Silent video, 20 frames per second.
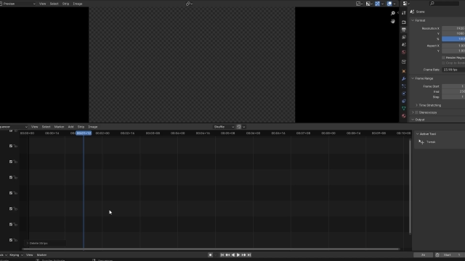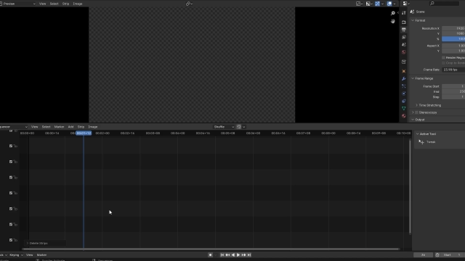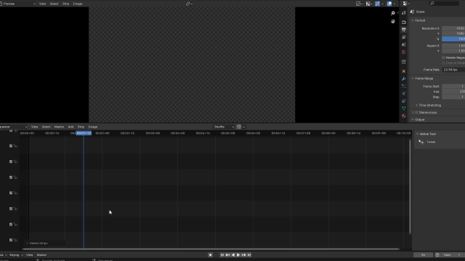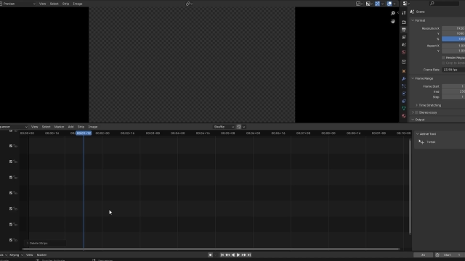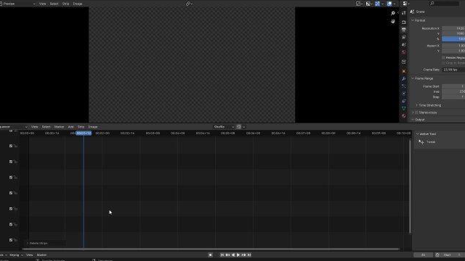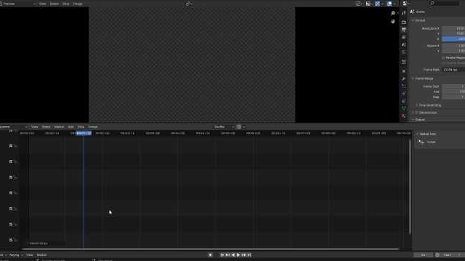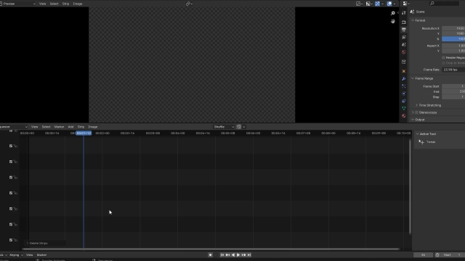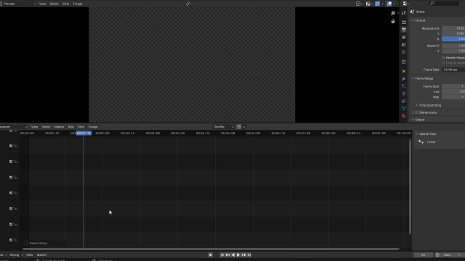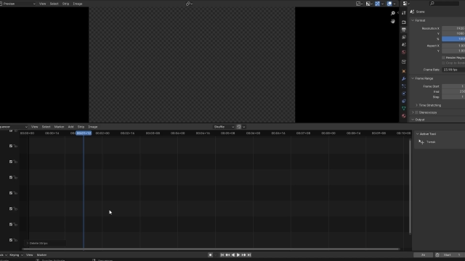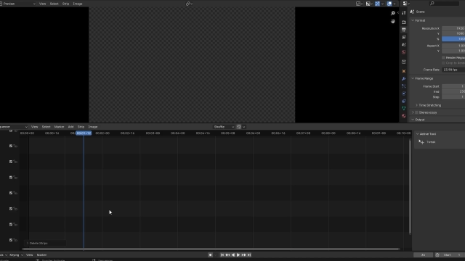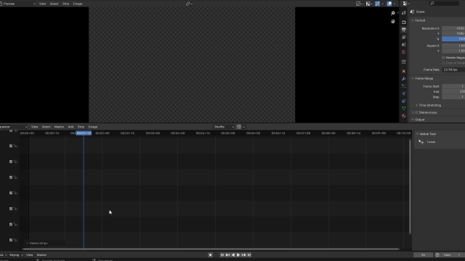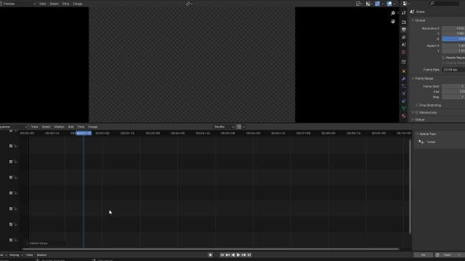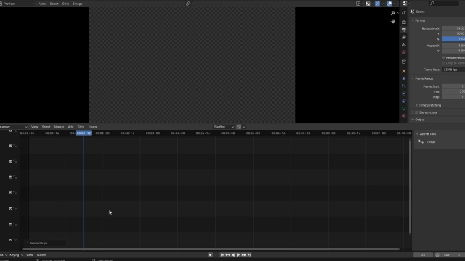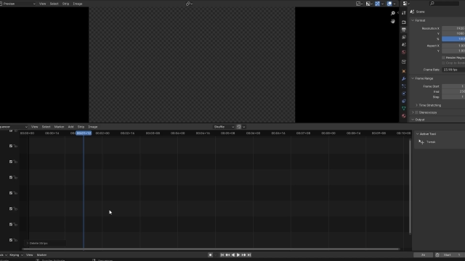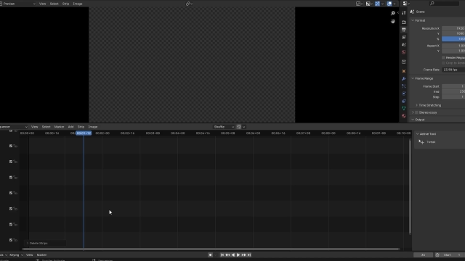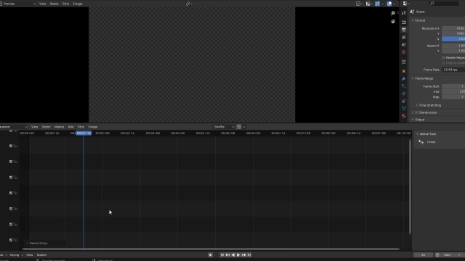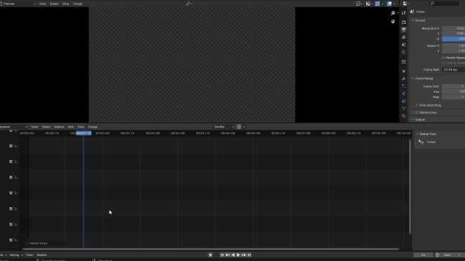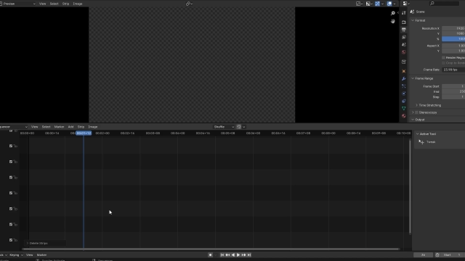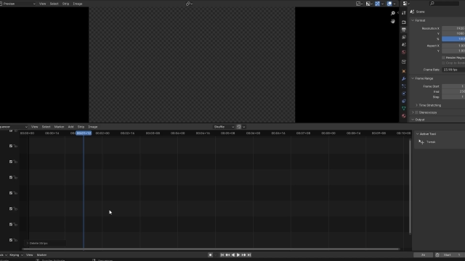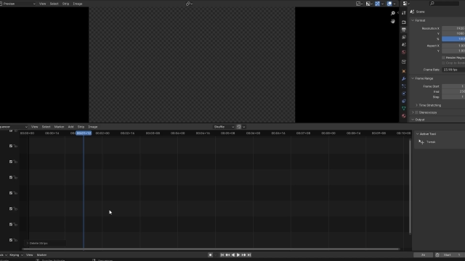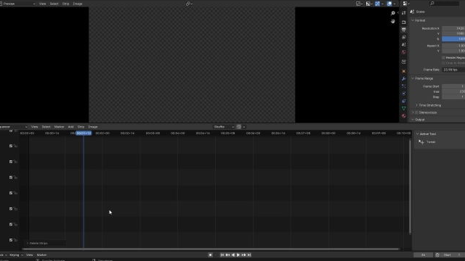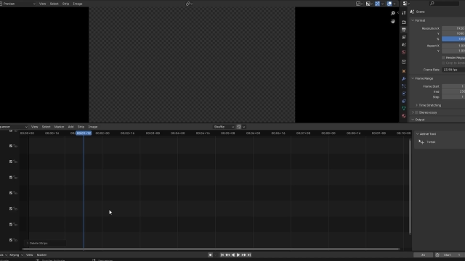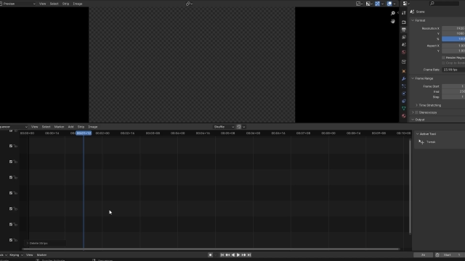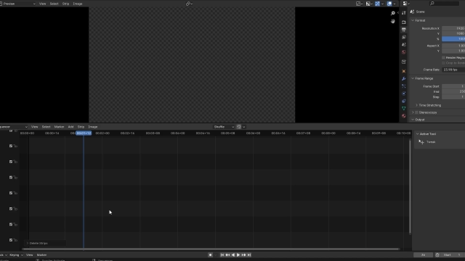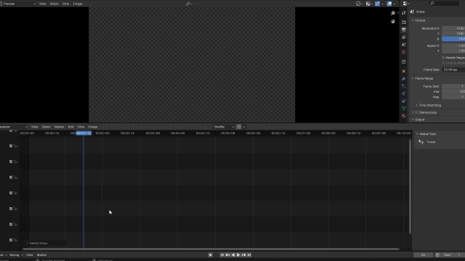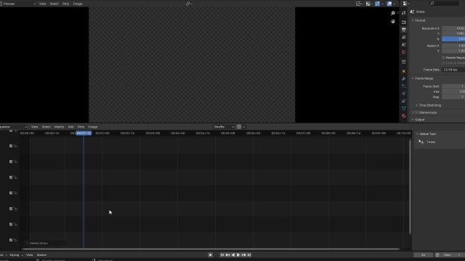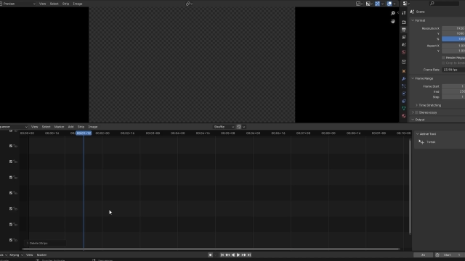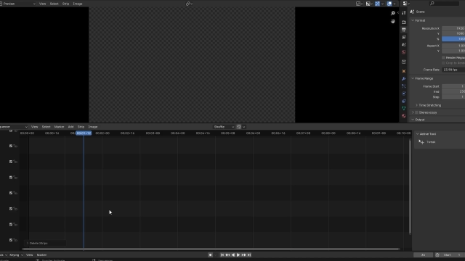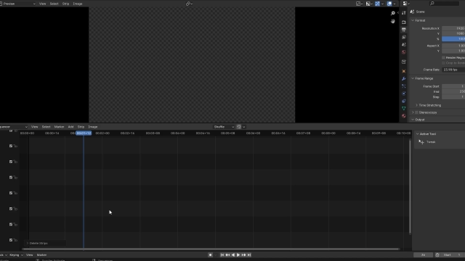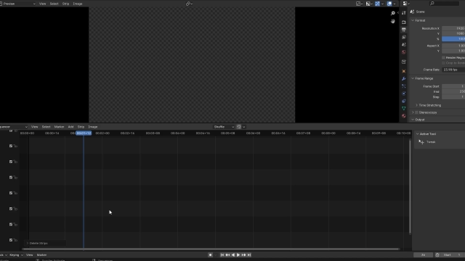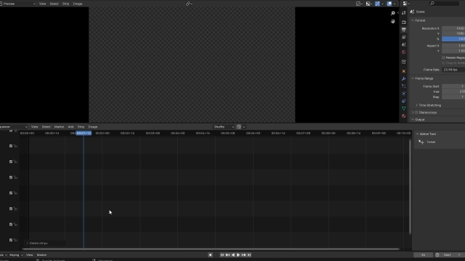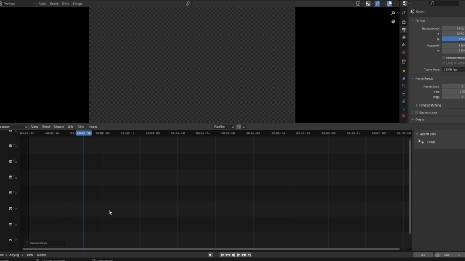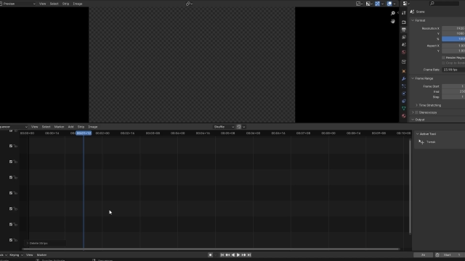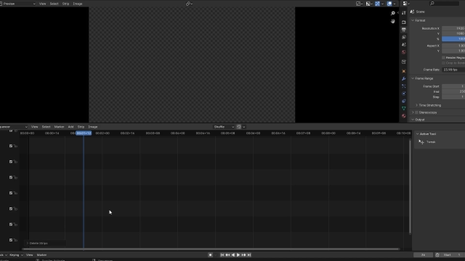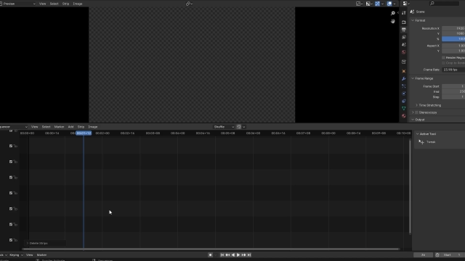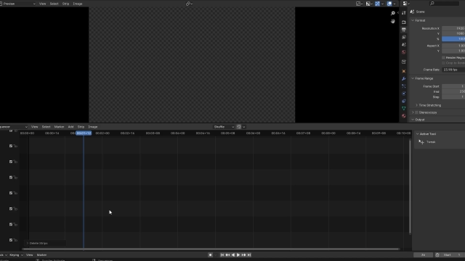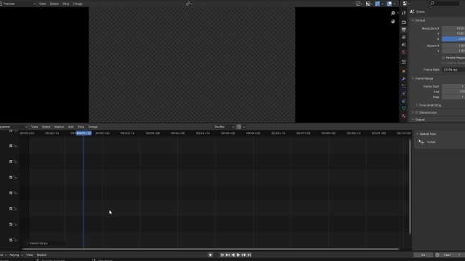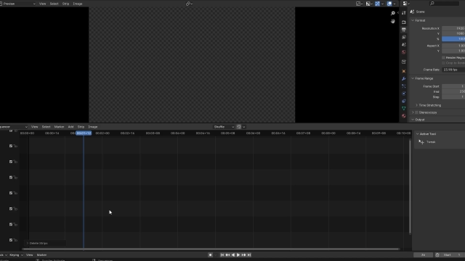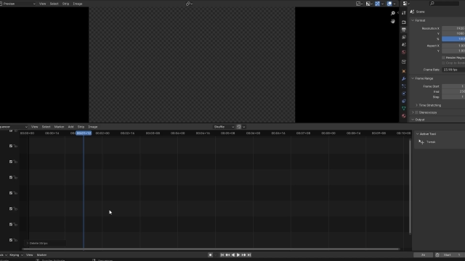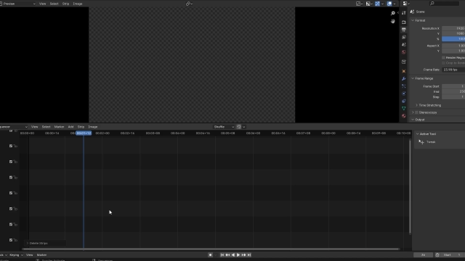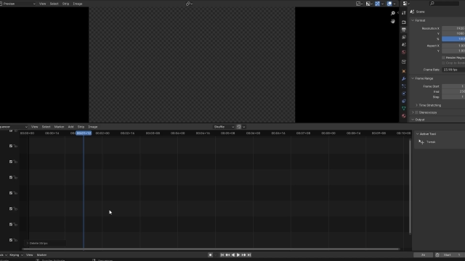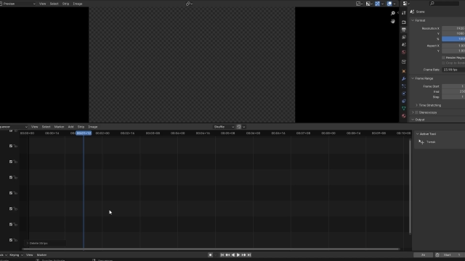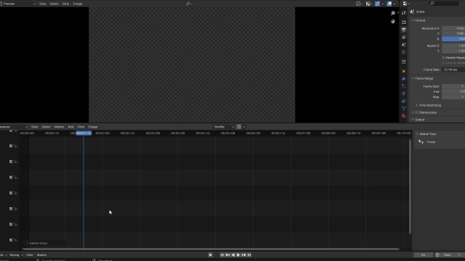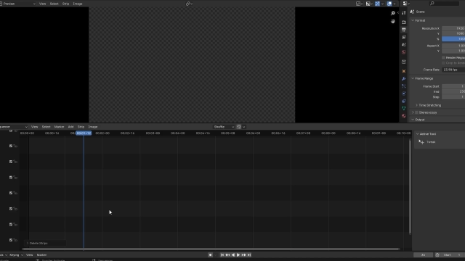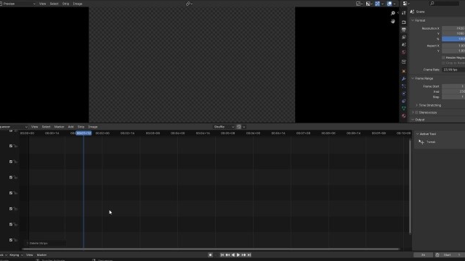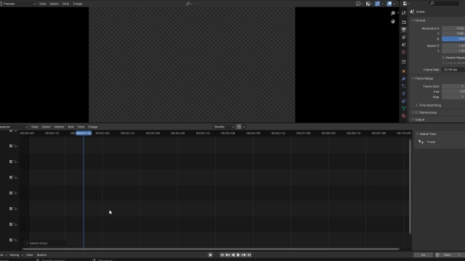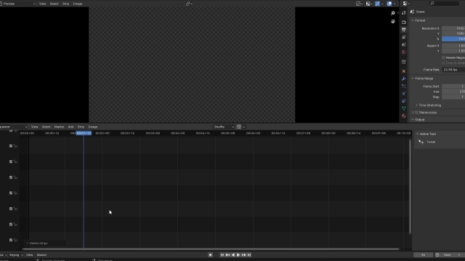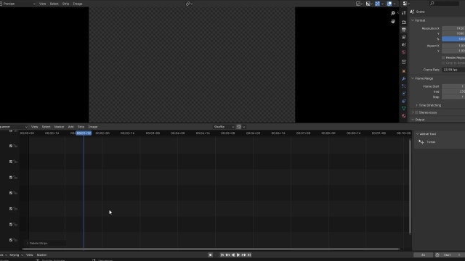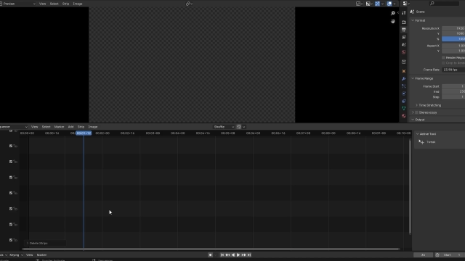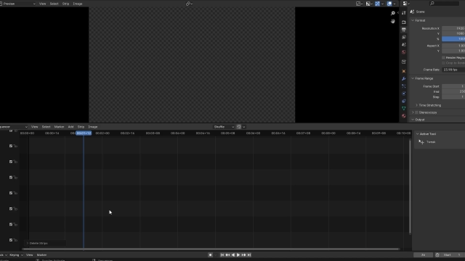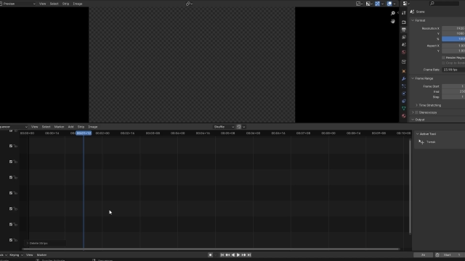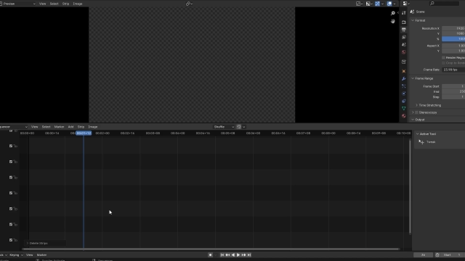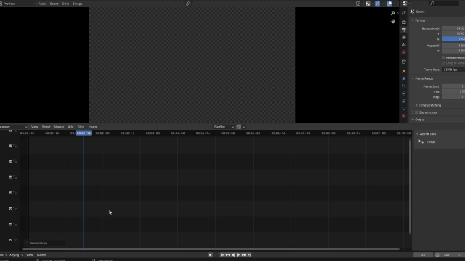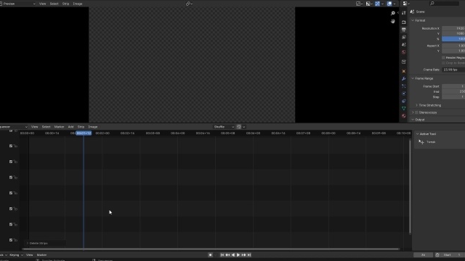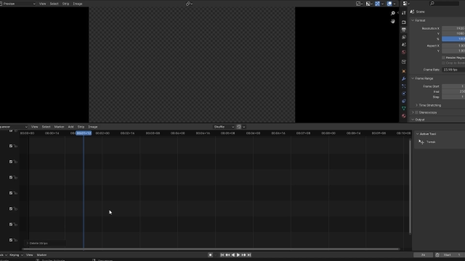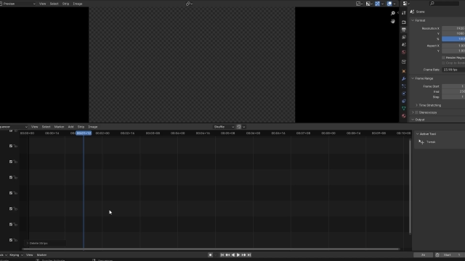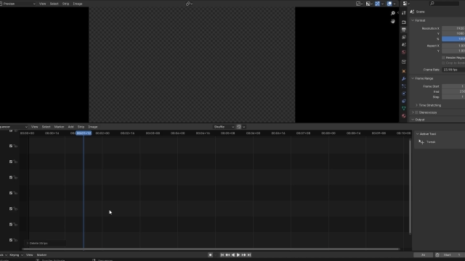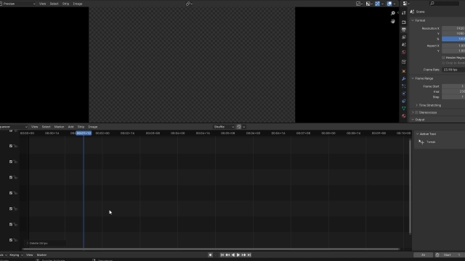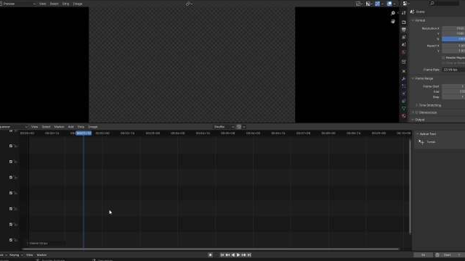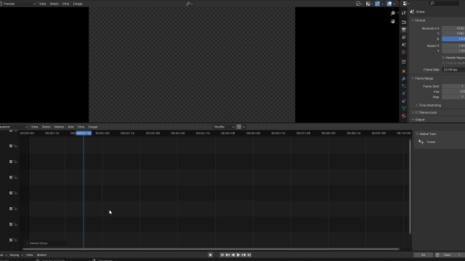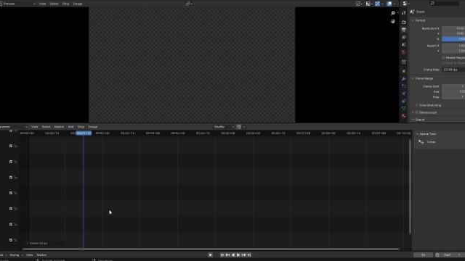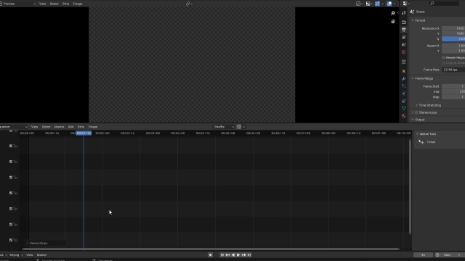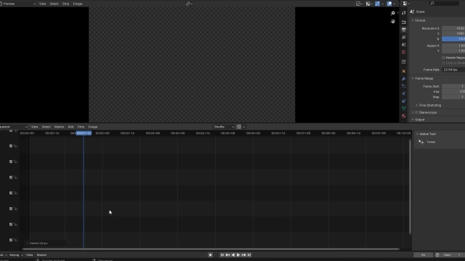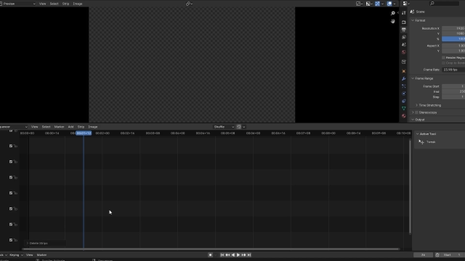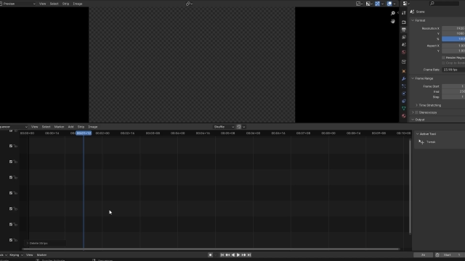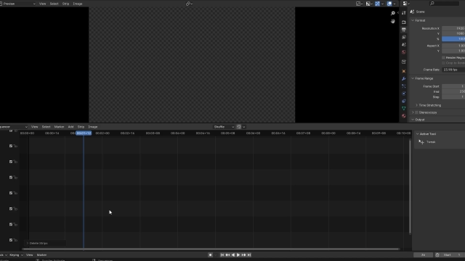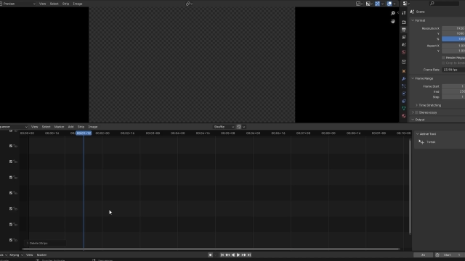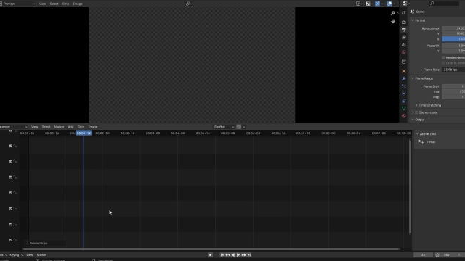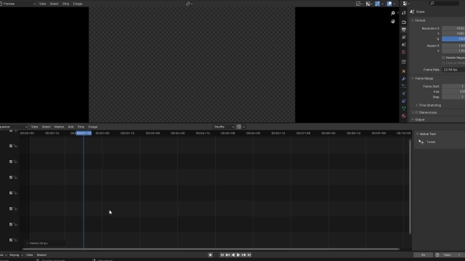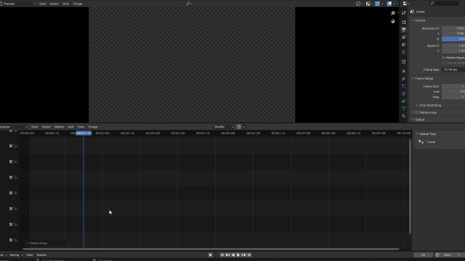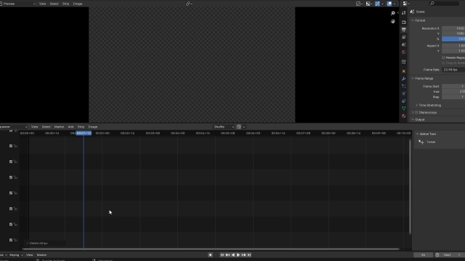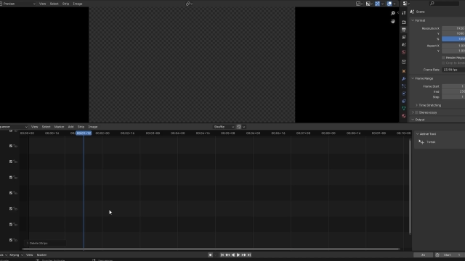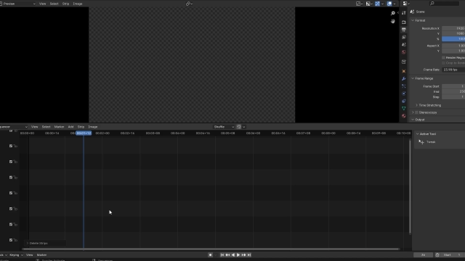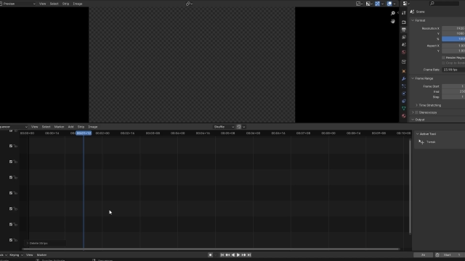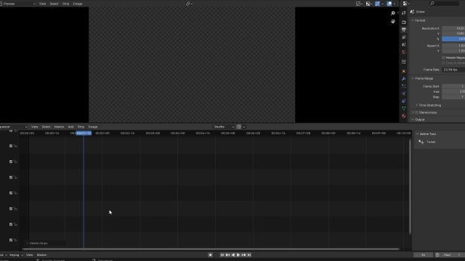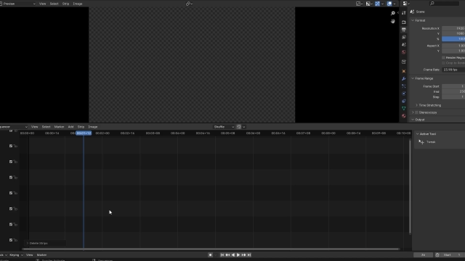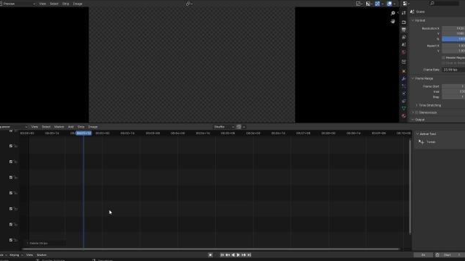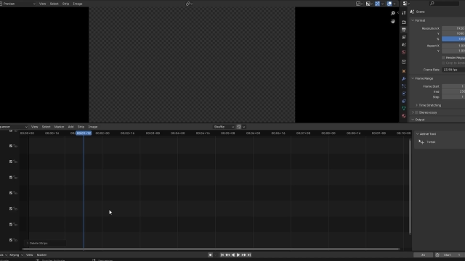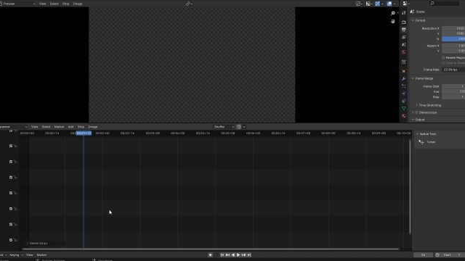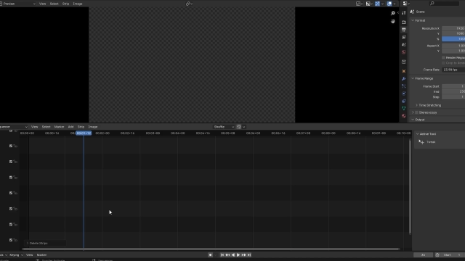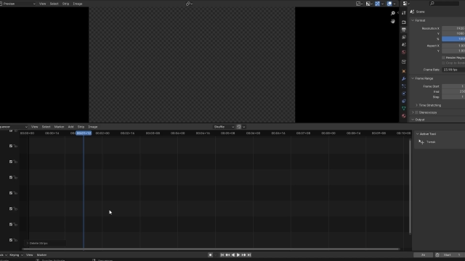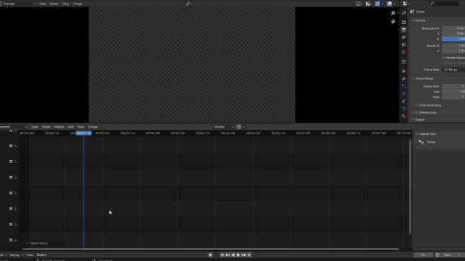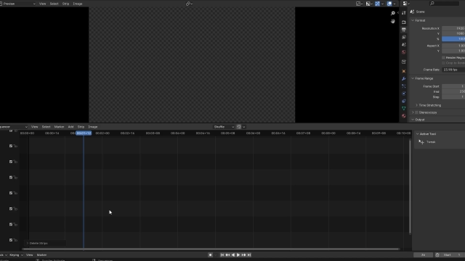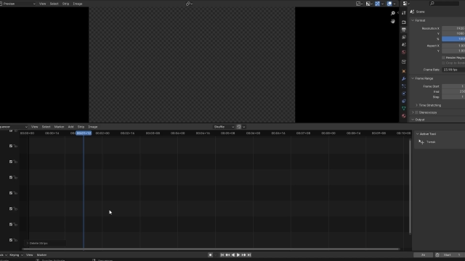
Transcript: (no speaker visible)